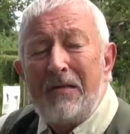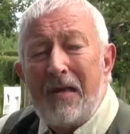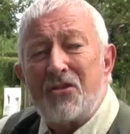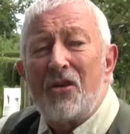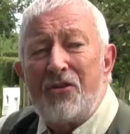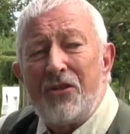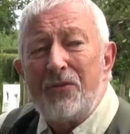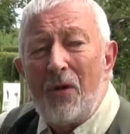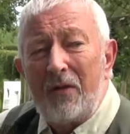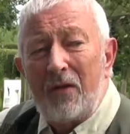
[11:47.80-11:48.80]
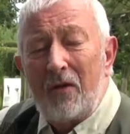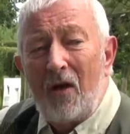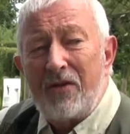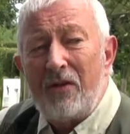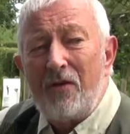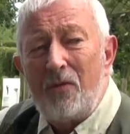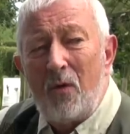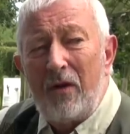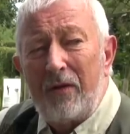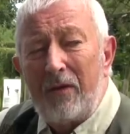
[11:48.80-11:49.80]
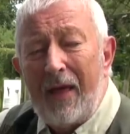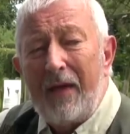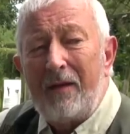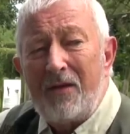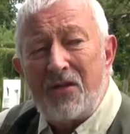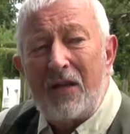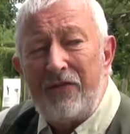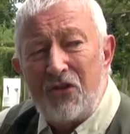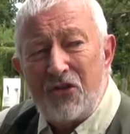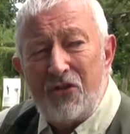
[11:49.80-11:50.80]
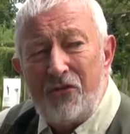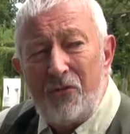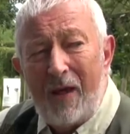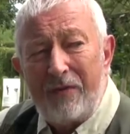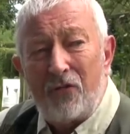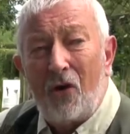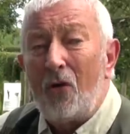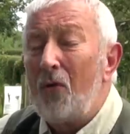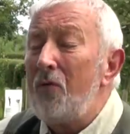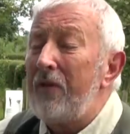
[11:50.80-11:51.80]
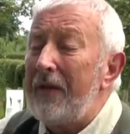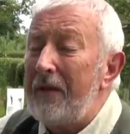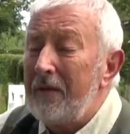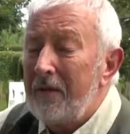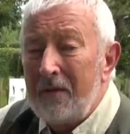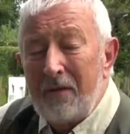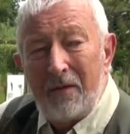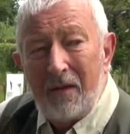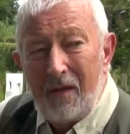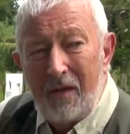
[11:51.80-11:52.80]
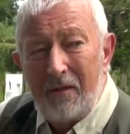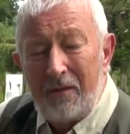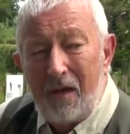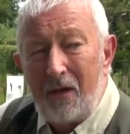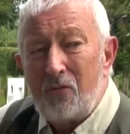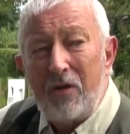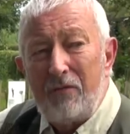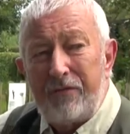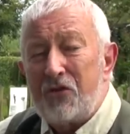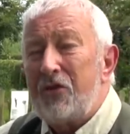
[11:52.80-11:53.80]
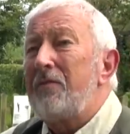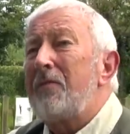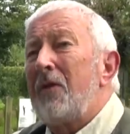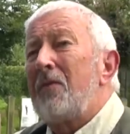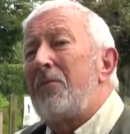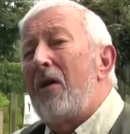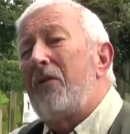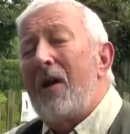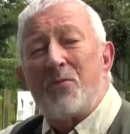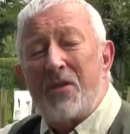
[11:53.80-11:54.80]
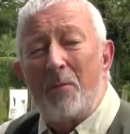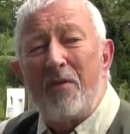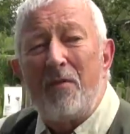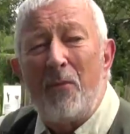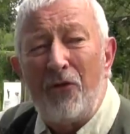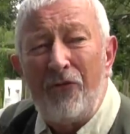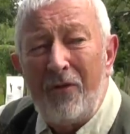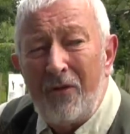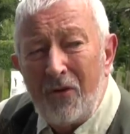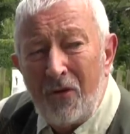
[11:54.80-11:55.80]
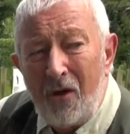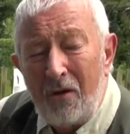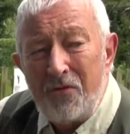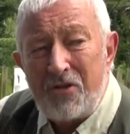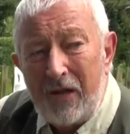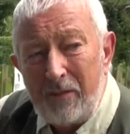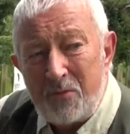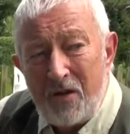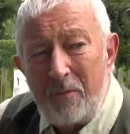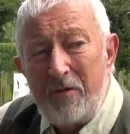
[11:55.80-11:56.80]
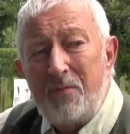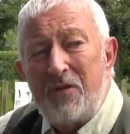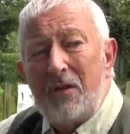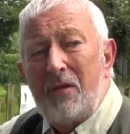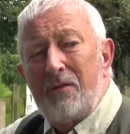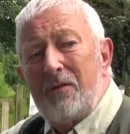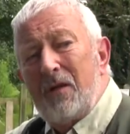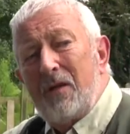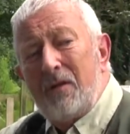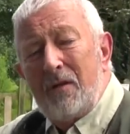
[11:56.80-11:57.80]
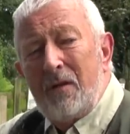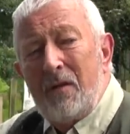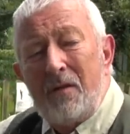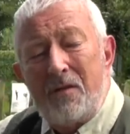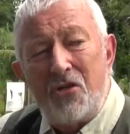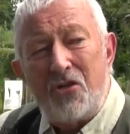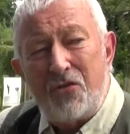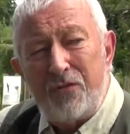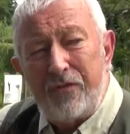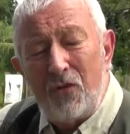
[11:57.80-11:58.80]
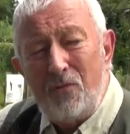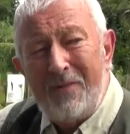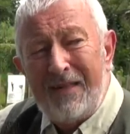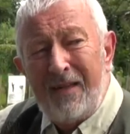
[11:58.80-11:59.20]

Yes, I do. I, I don't know why Anglia Television, who have got all the uh, old go fishing programs, some of them on, on tape, some of them on uh, digital form.